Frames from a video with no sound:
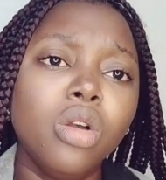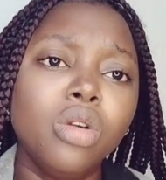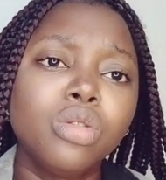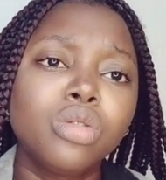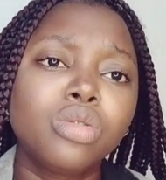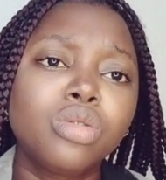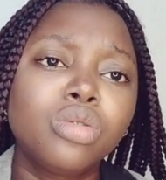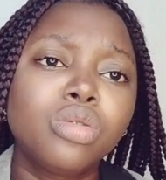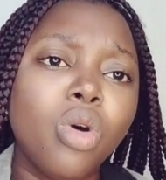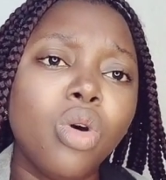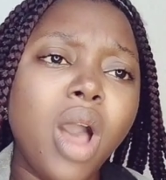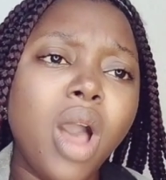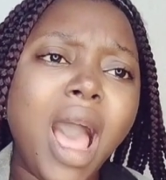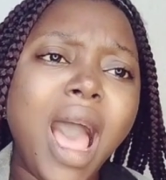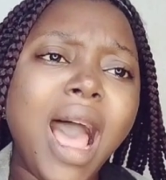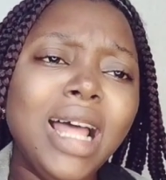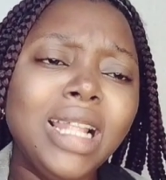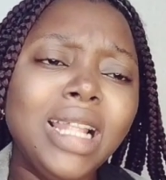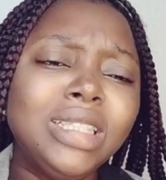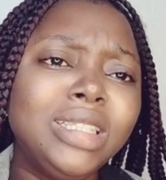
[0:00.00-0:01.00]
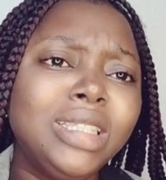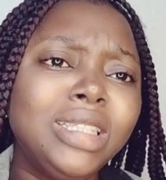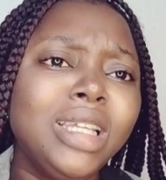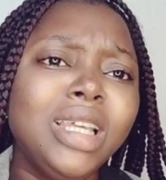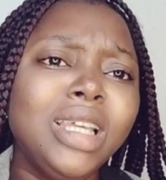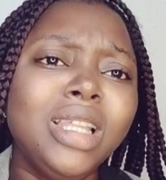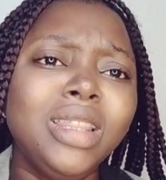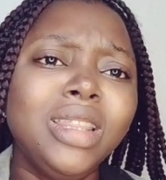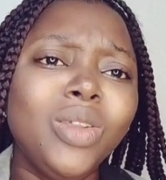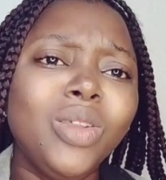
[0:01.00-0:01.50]
So, and
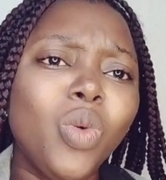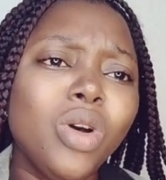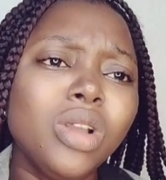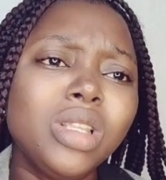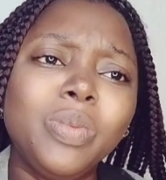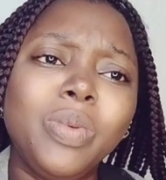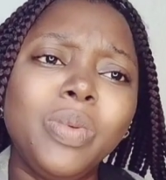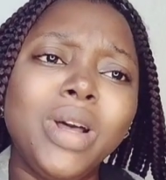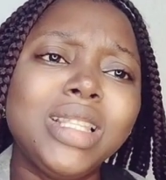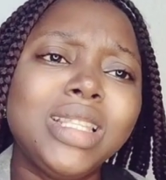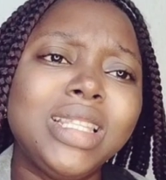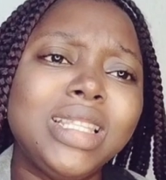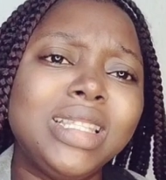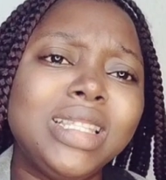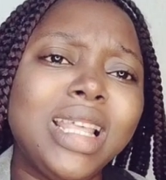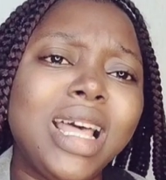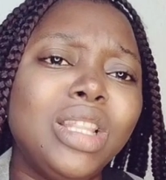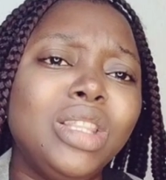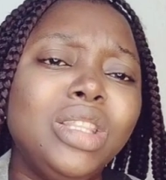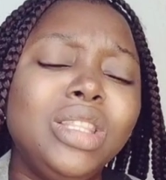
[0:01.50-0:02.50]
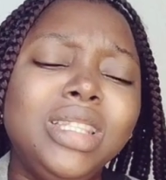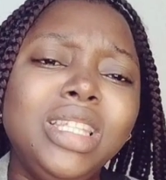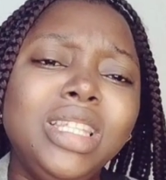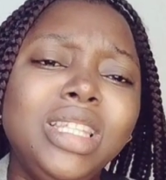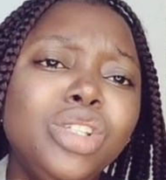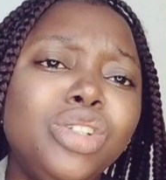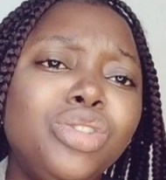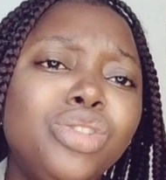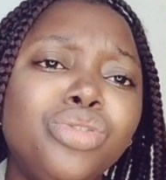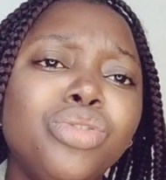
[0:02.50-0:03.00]
the worst part is that
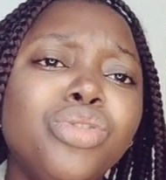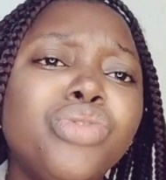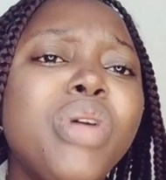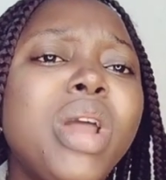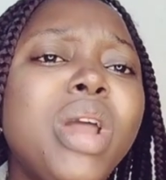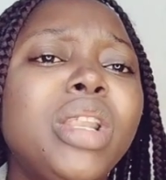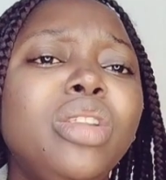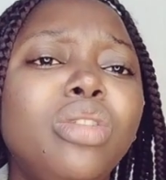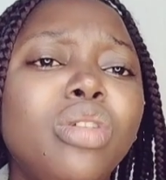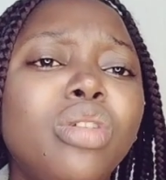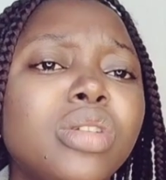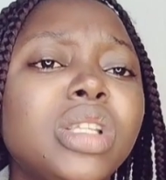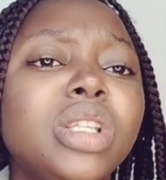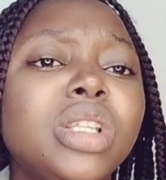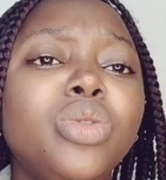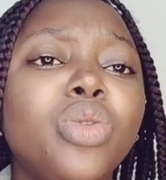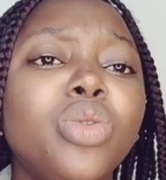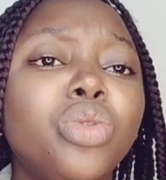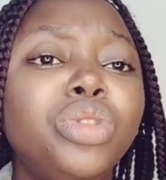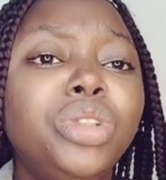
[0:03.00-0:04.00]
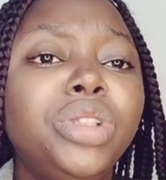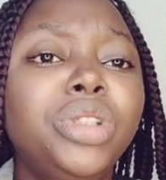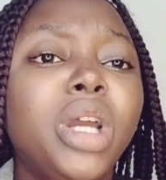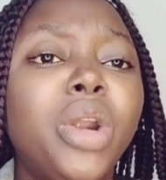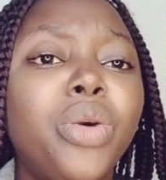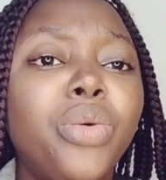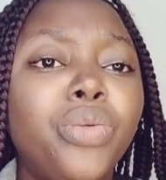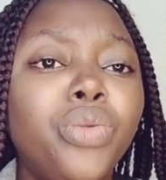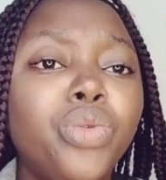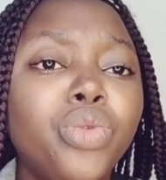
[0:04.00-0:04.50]
these children doesn't know
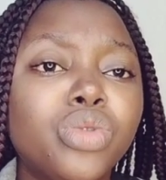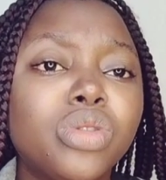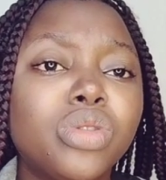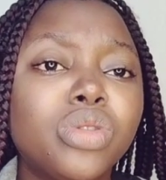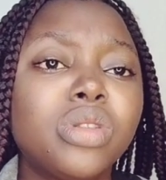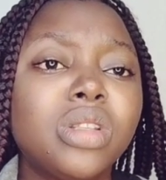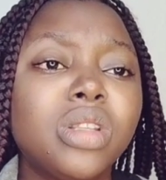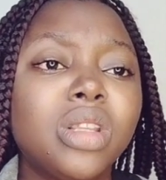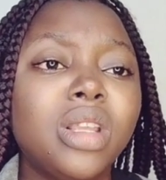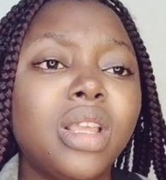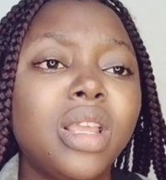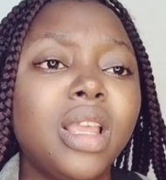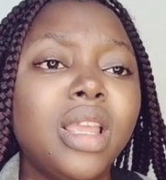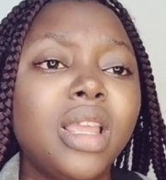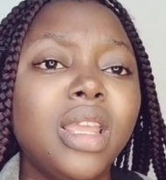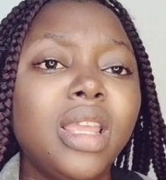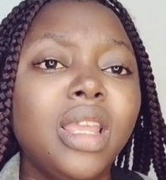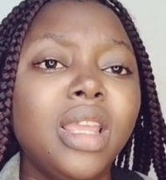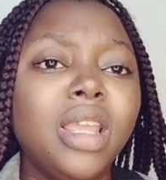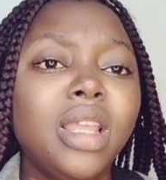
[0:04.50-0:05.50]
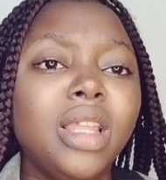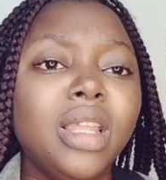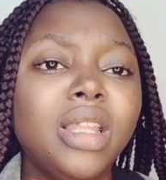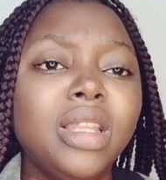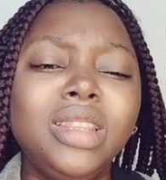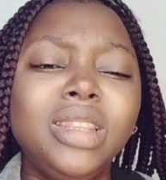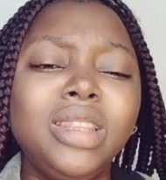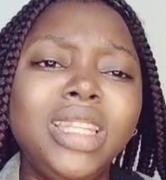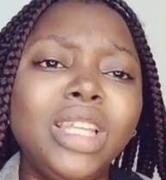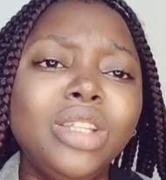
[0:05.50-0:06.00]
their roots.
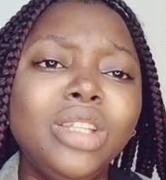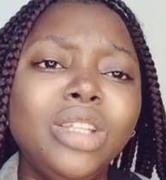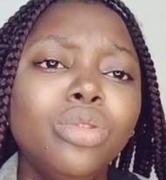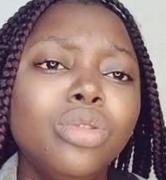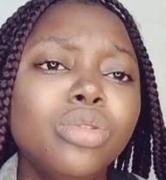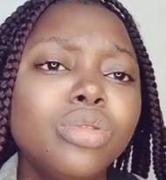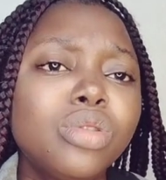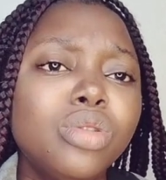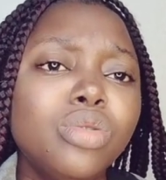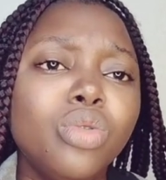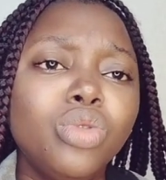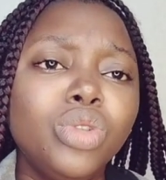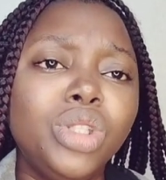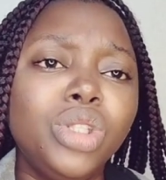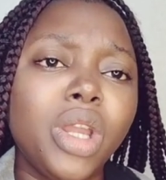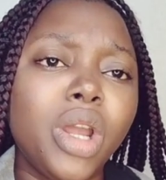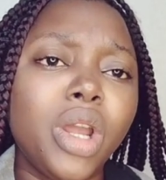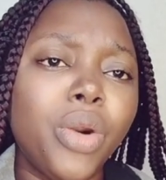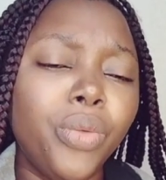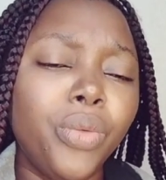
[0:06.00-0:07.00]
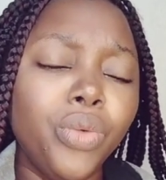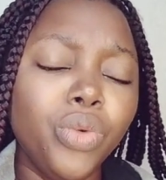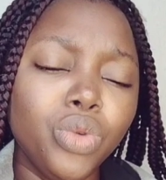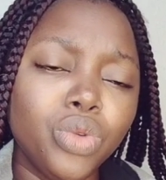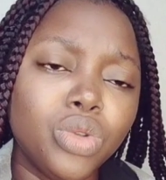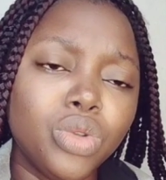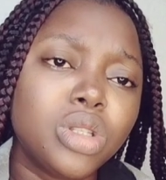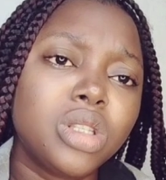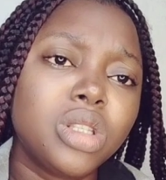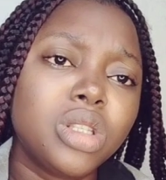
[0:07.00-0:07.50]
They don't know their
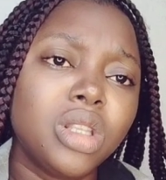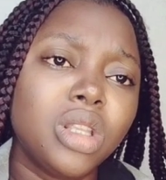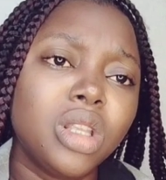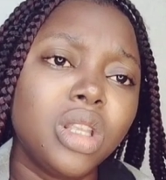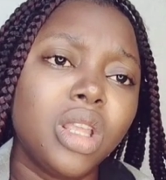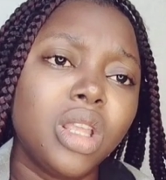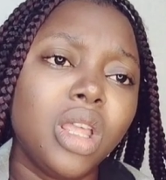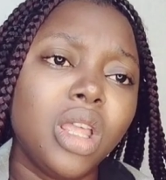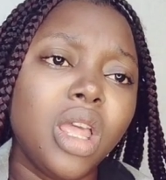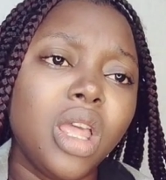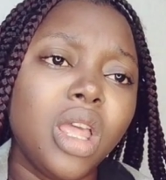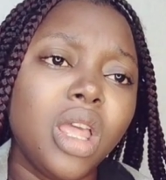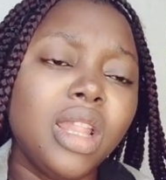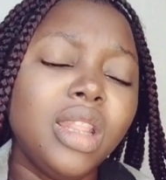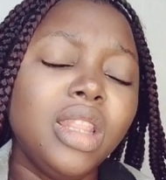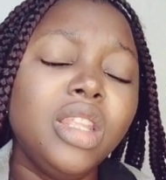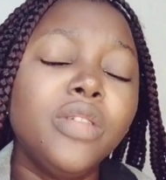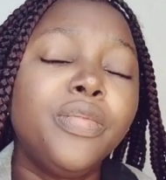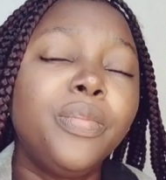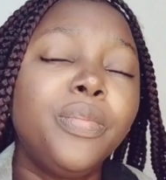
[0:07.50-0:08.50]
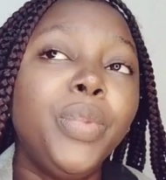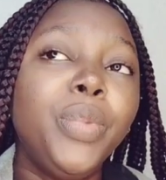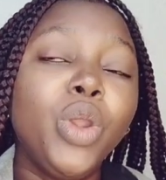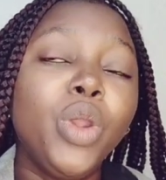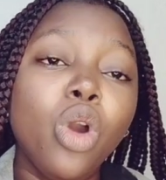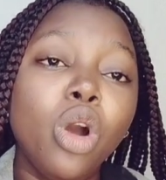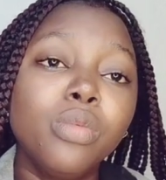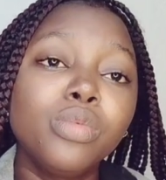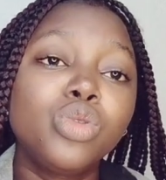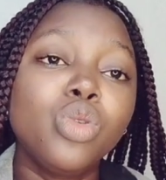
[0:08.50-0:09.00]
roots. They've
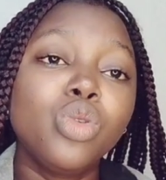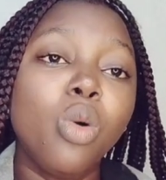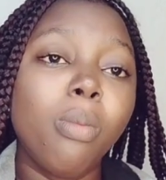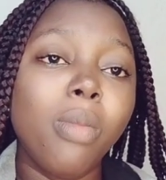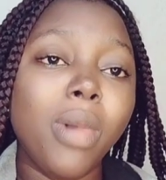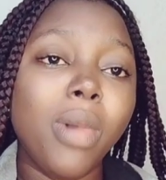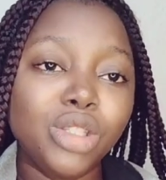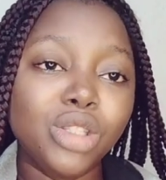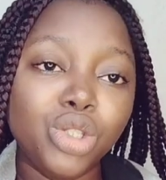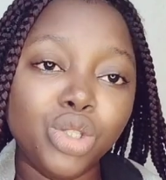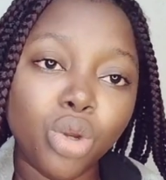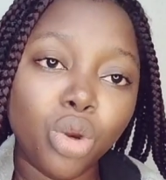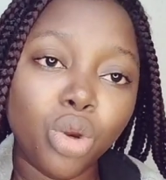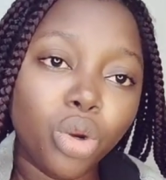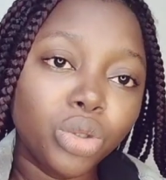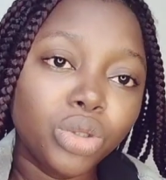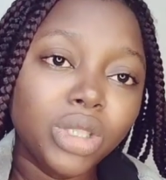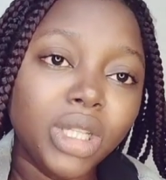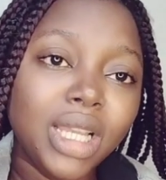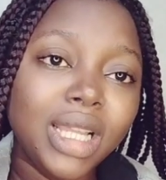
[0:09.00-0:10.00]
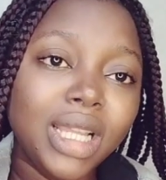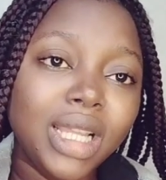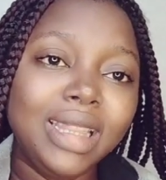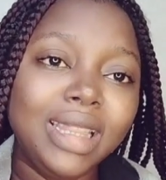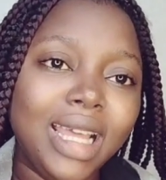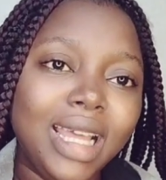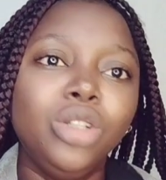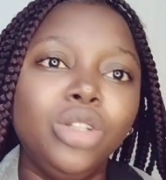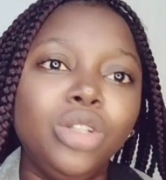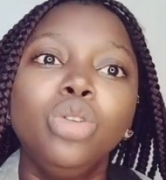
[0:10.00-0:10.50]
become so matured
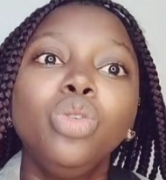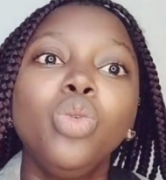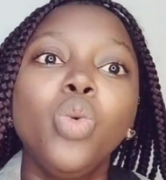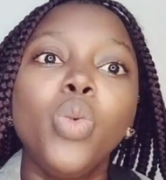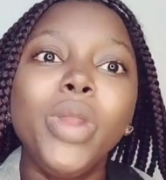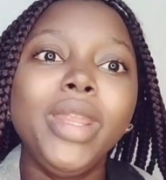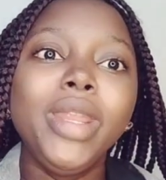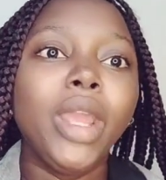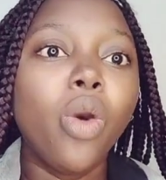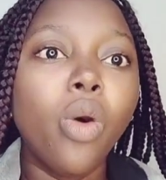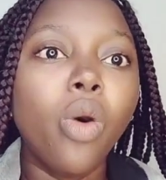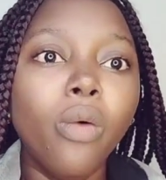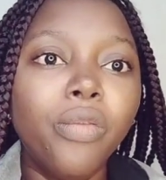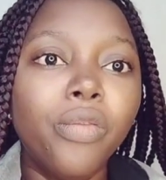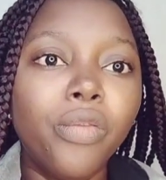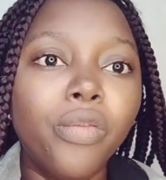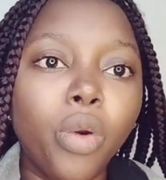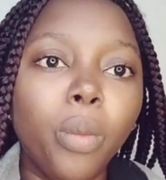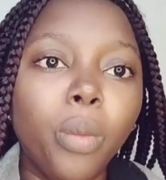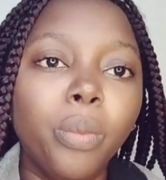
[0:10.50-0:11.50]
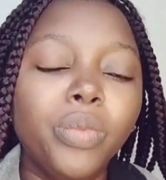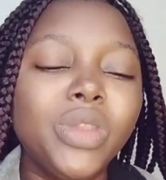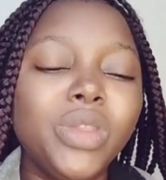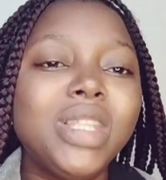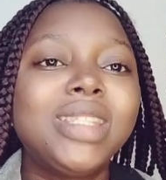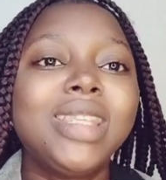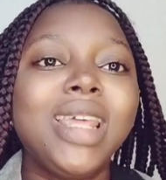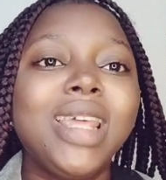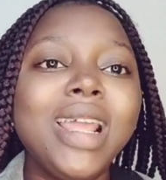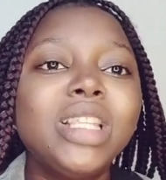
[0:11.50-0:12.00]
that they don't know where they come from.
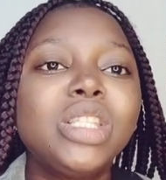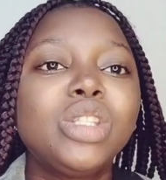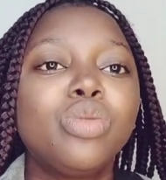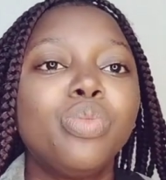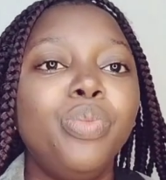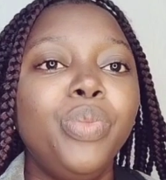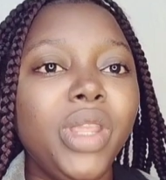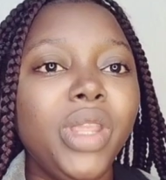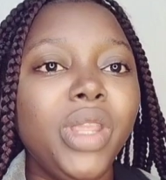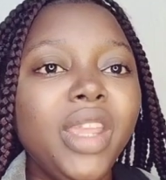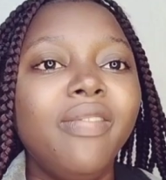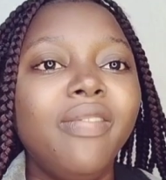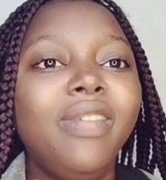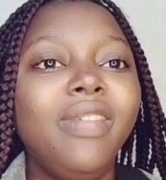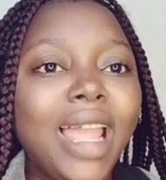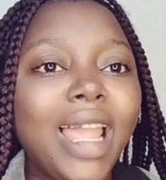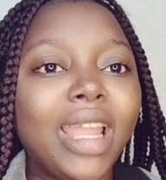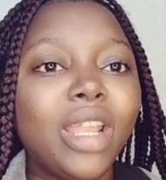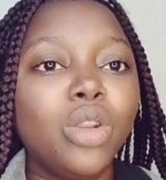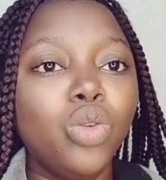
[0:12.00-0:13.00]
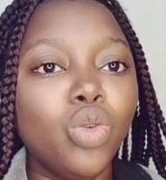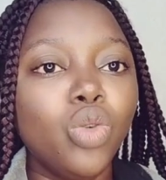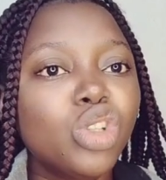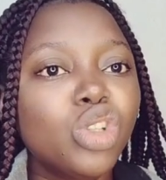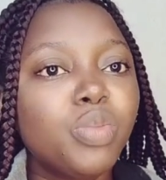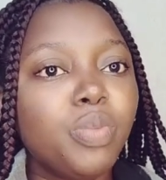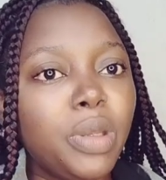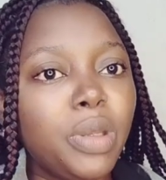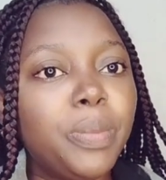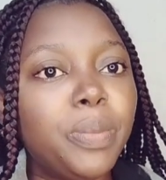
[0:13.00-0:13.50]
They started to behave like
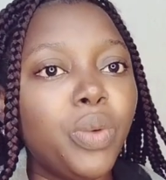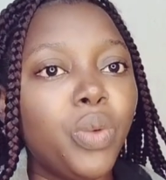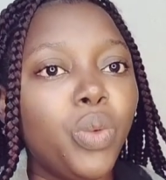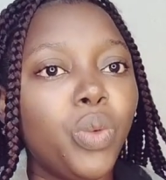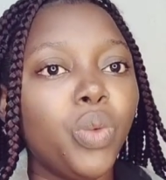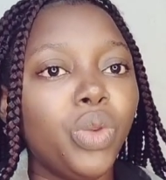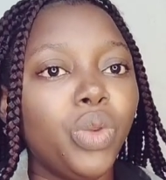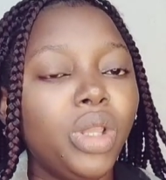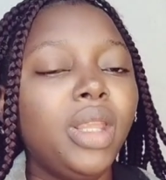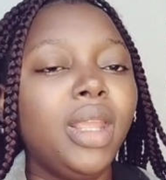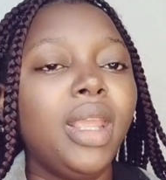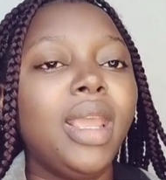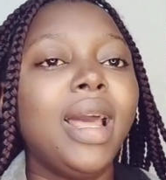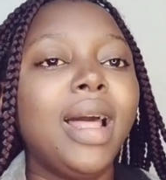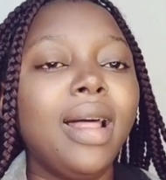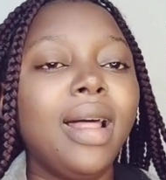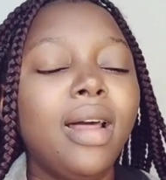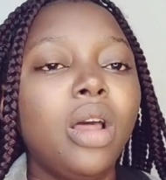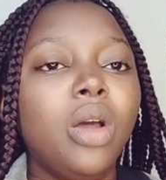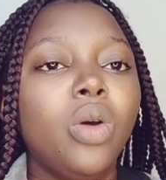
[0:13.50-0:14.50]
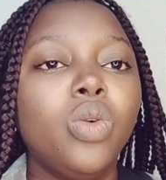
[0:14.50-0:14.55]
those people. They are